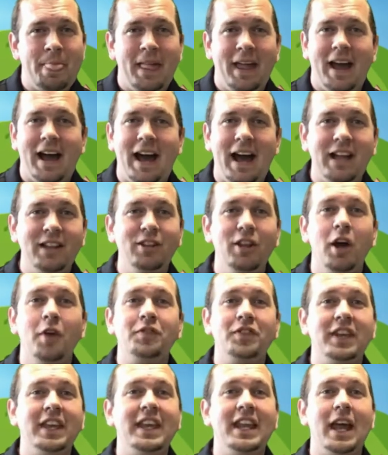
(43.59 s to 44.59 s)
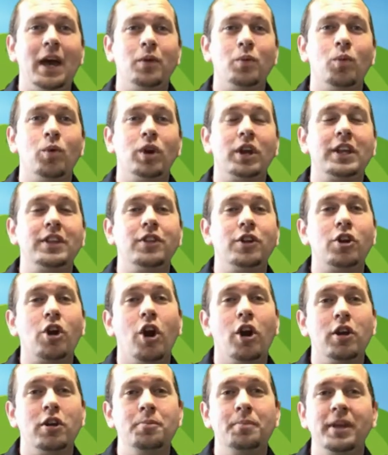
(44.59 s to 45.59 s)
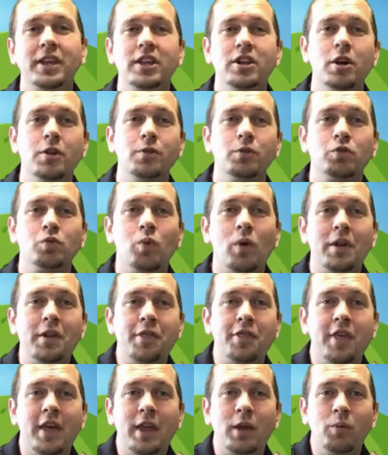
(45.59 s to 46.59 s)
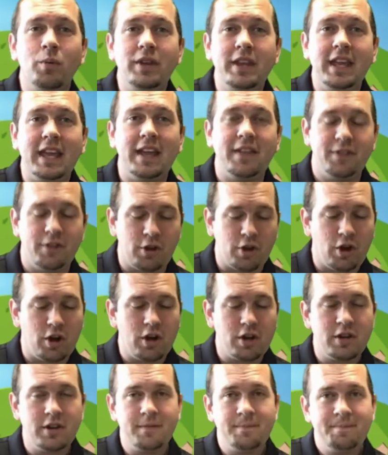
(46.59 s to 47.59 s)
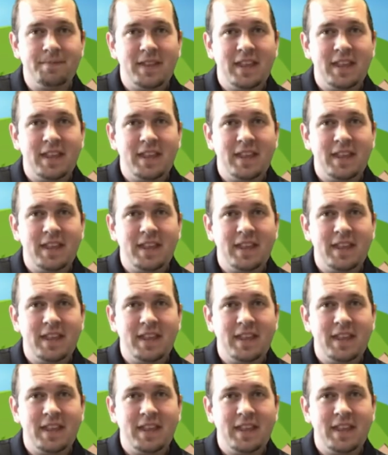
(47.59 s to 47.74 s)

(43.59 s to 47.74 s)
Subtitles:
I love to get out and work in the garden, but you know there's one thing when you get in the garden,